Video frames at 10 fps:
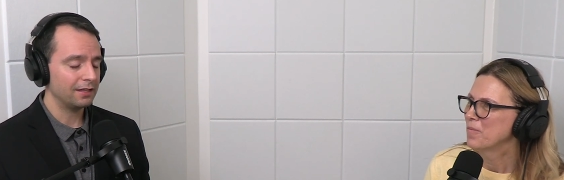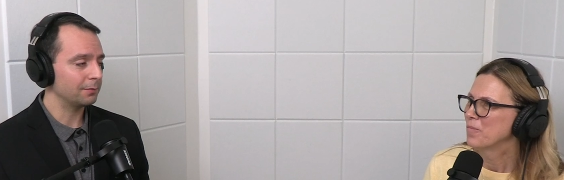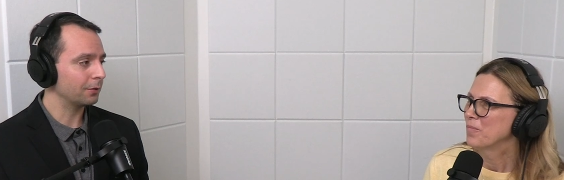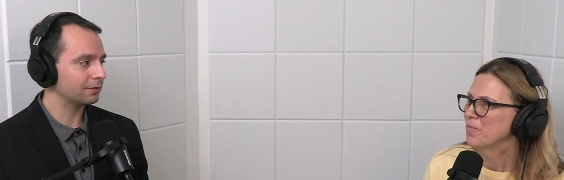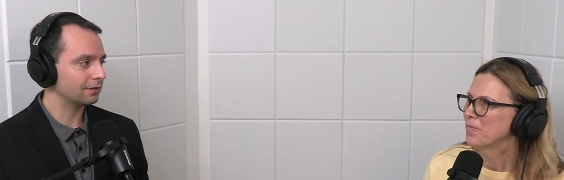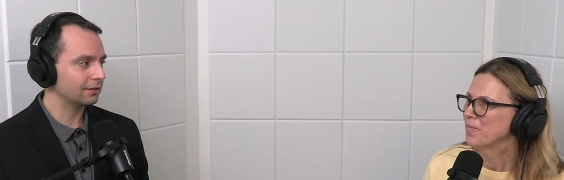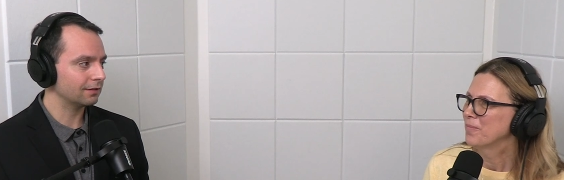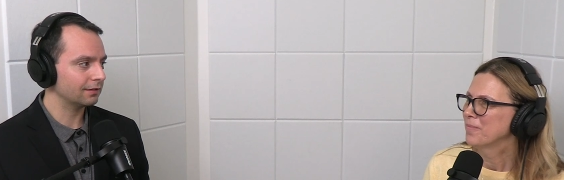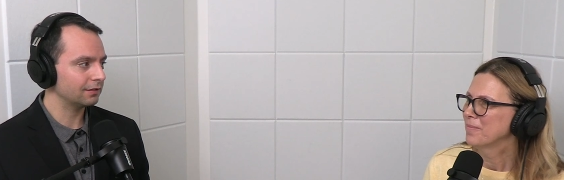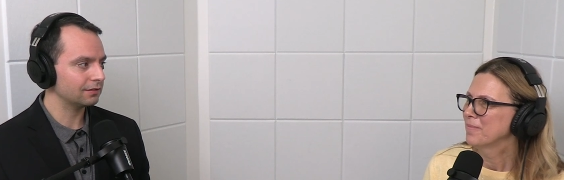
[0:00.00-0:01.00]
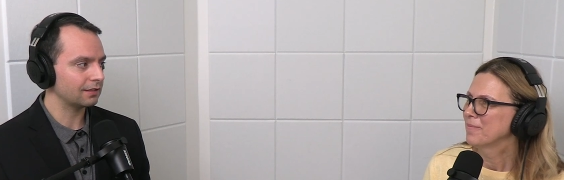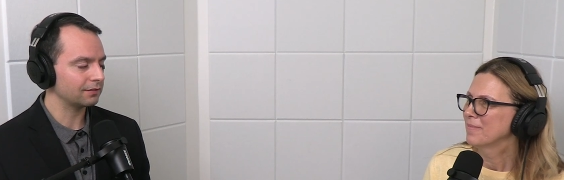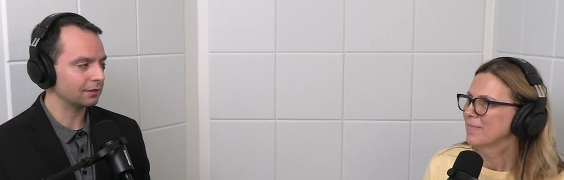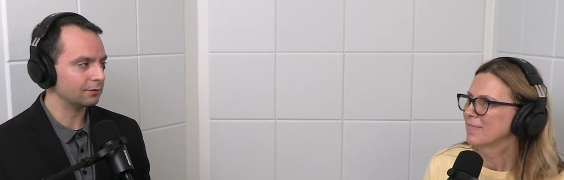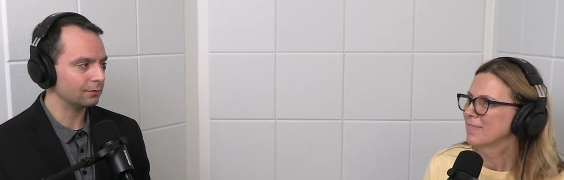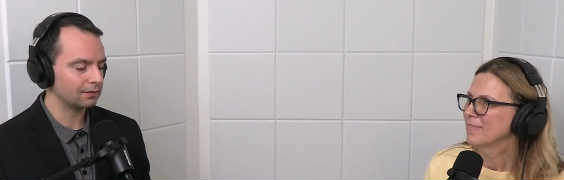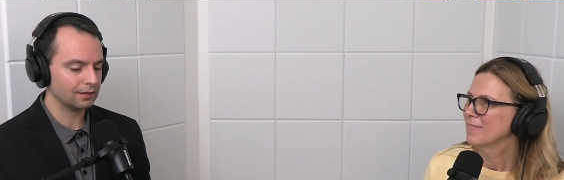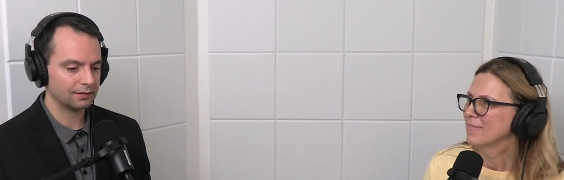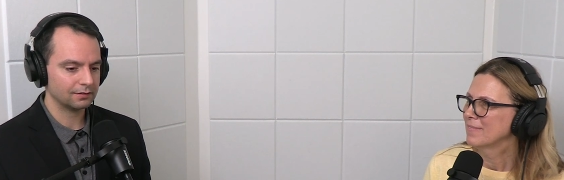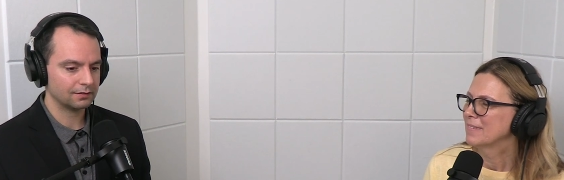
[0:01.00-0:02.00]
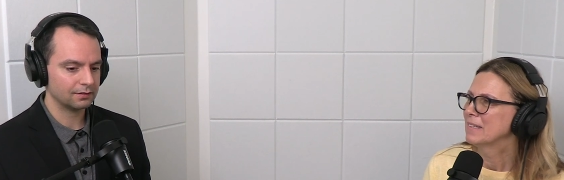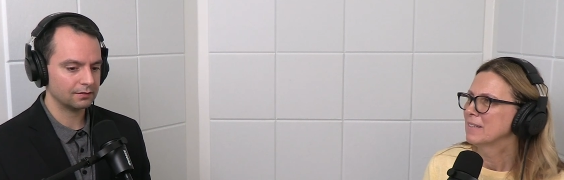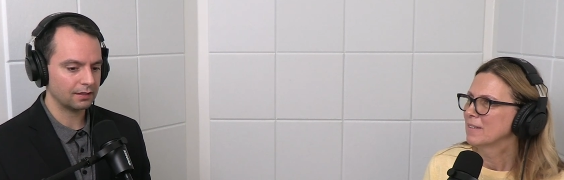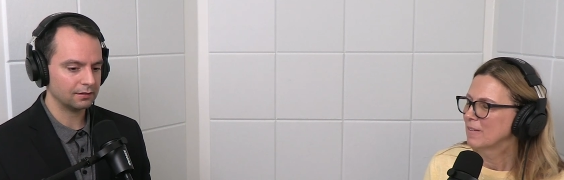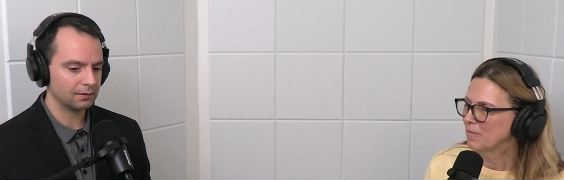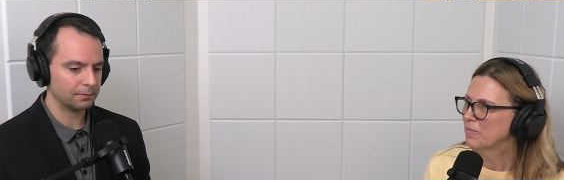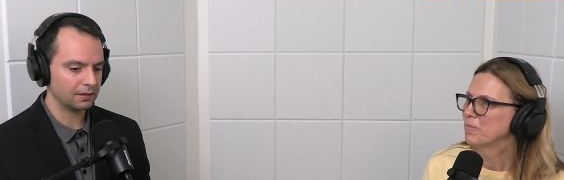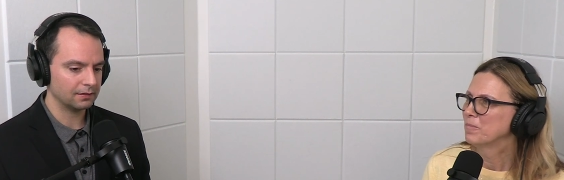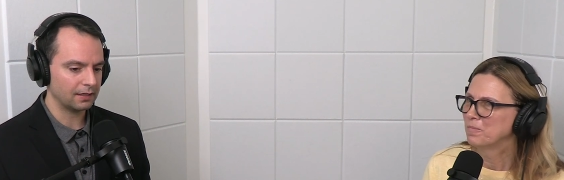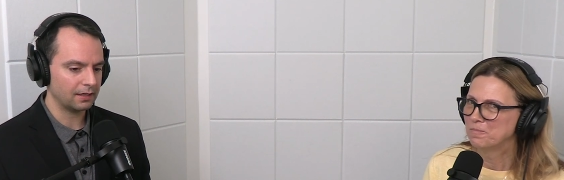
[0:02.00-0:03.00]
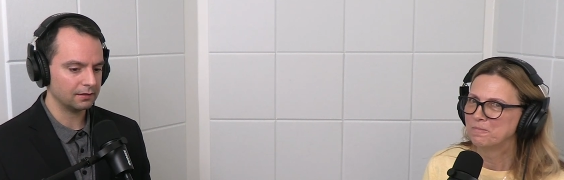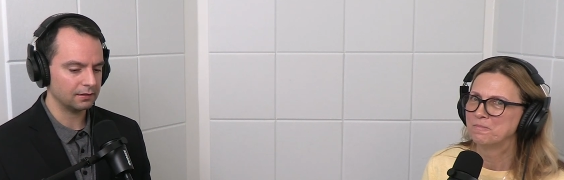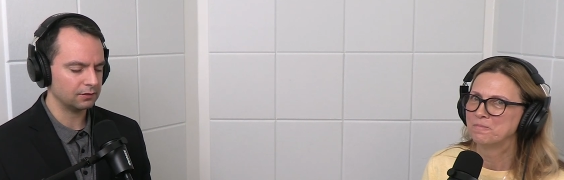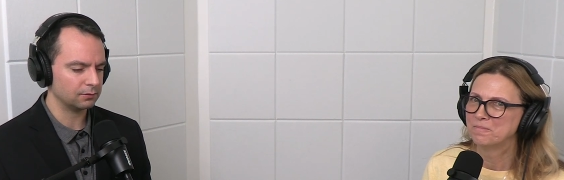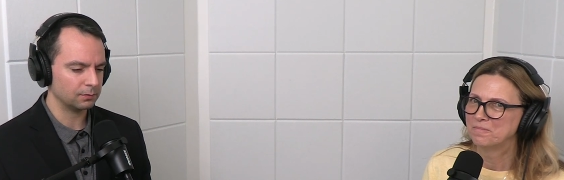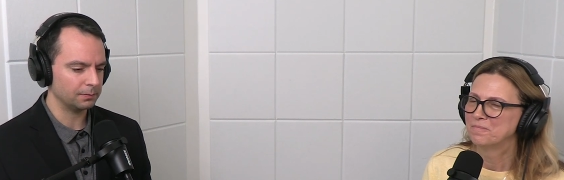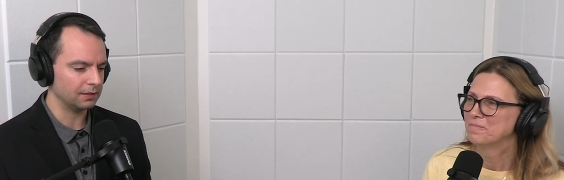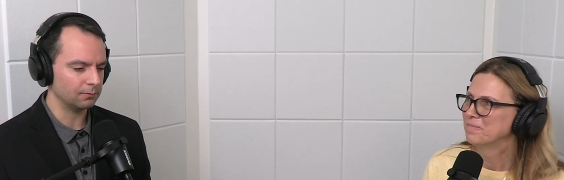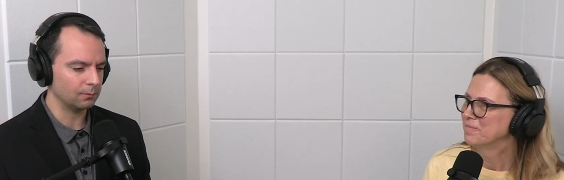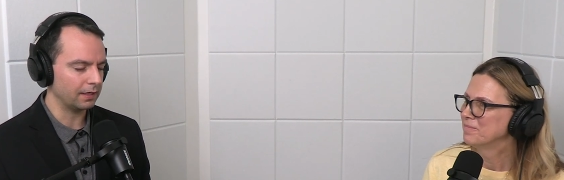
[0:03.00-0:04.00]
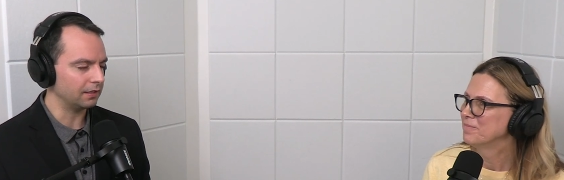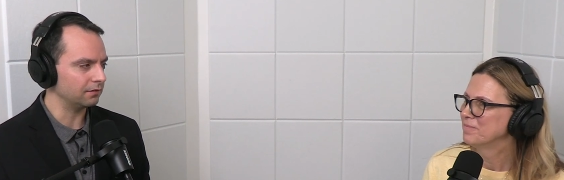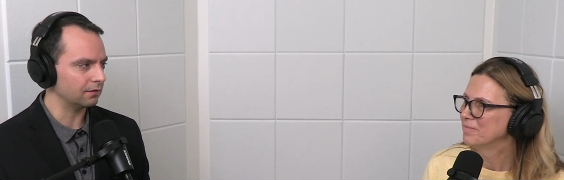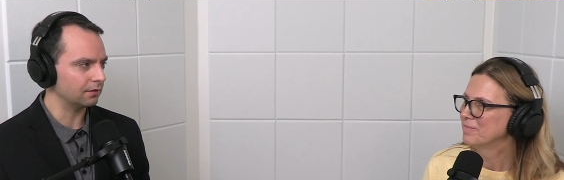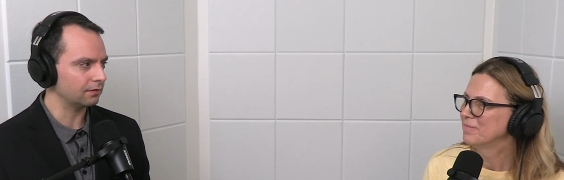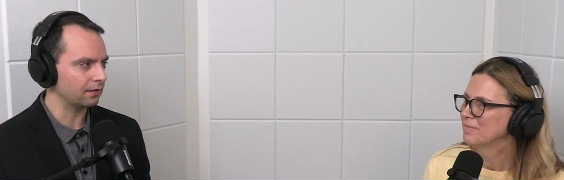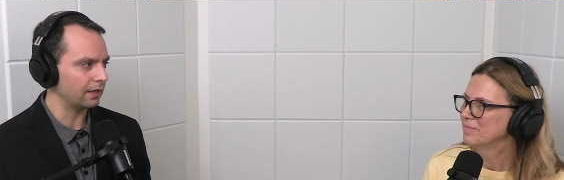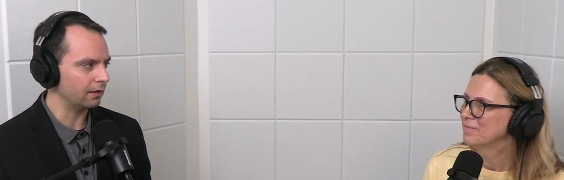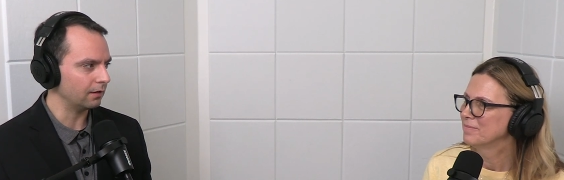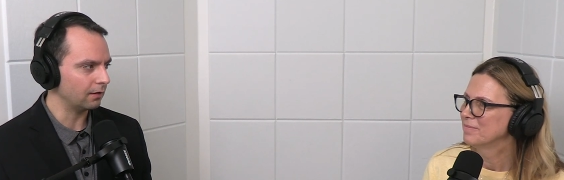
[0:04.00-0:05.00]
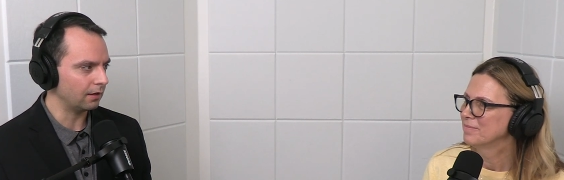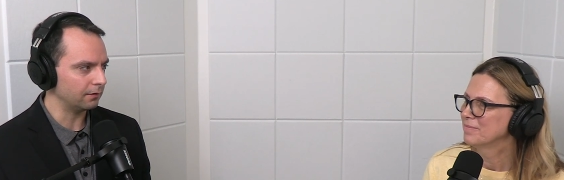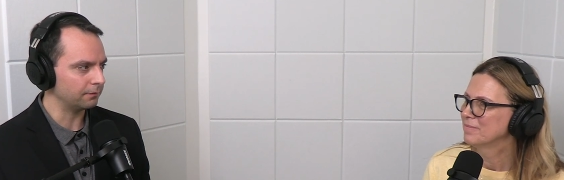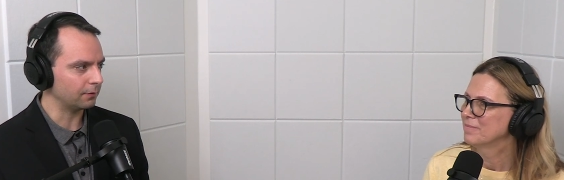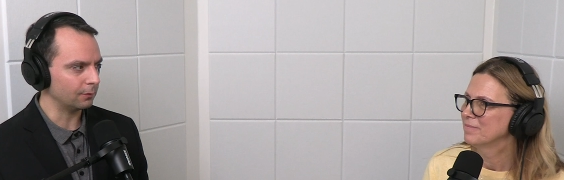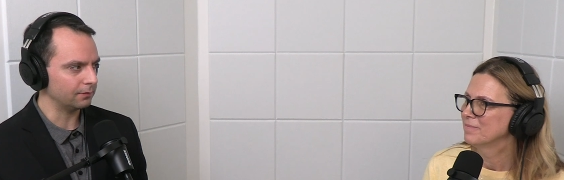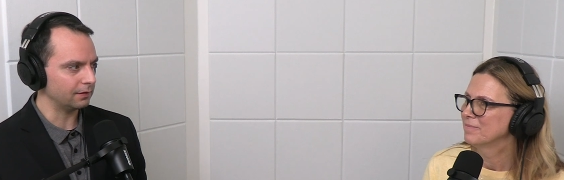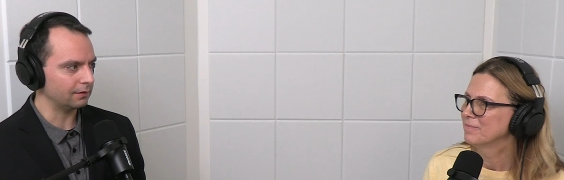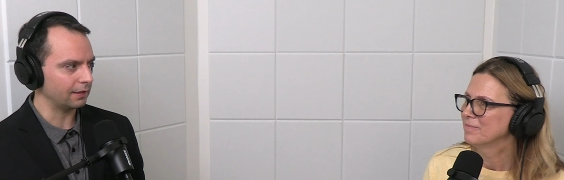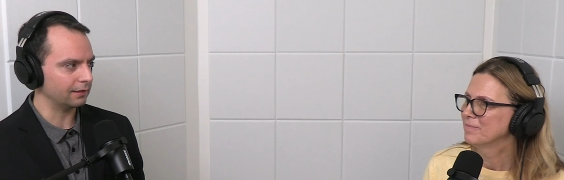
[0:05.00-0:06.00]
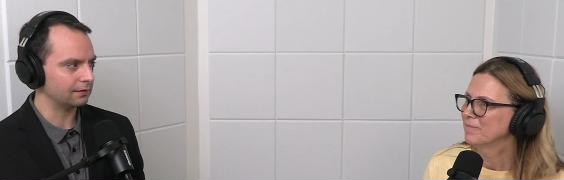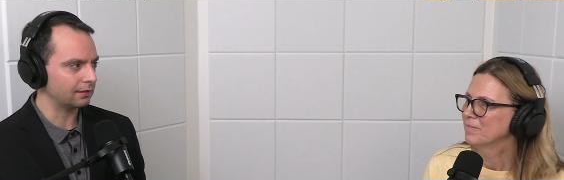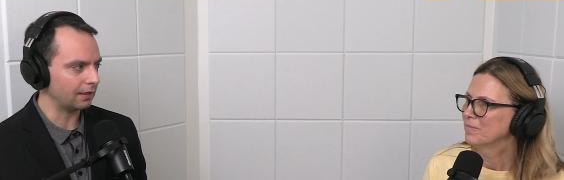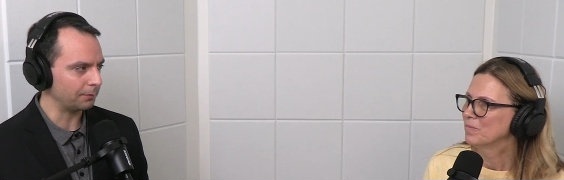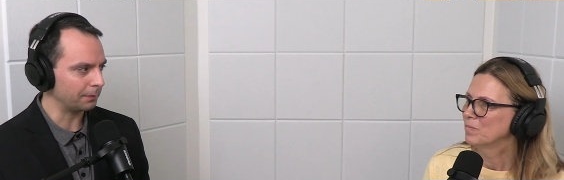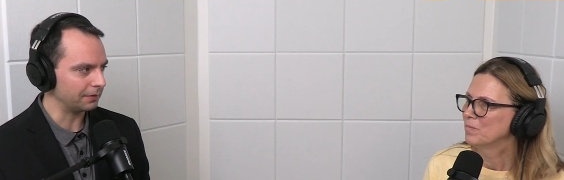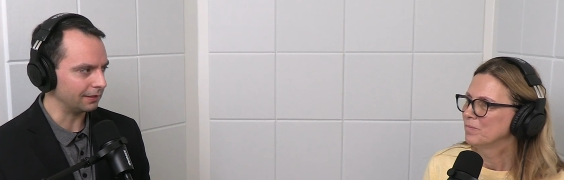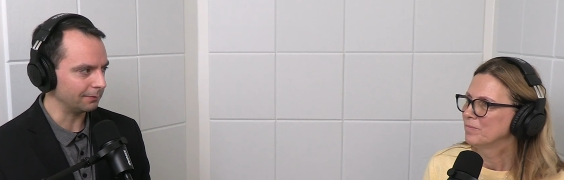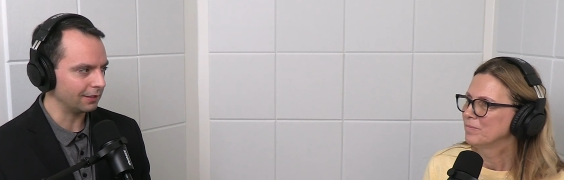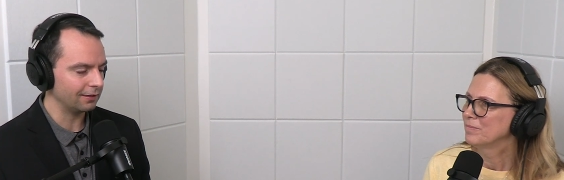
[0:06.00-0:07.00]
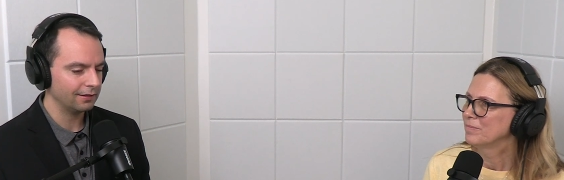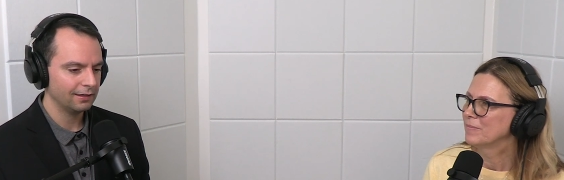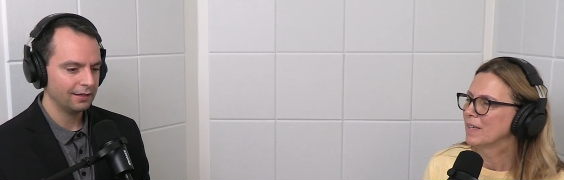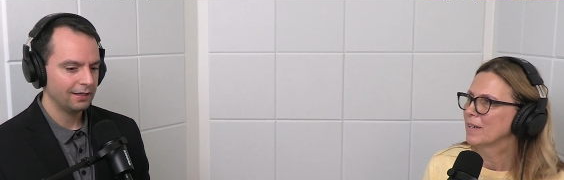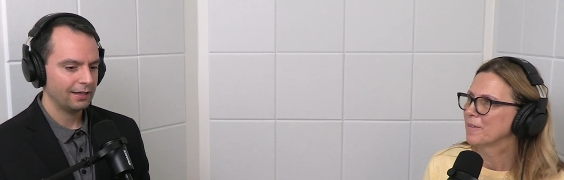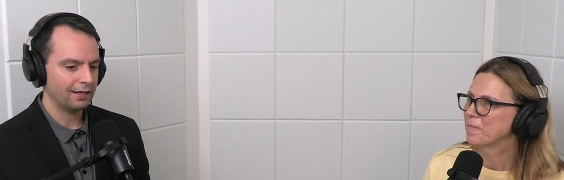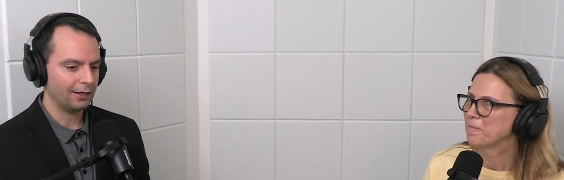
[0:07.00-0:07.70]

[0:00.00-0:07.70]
Speaker 1: And the person literally just has like two seconds to say something that that just would be way easier to say on the phone than like type up an email. Yeah.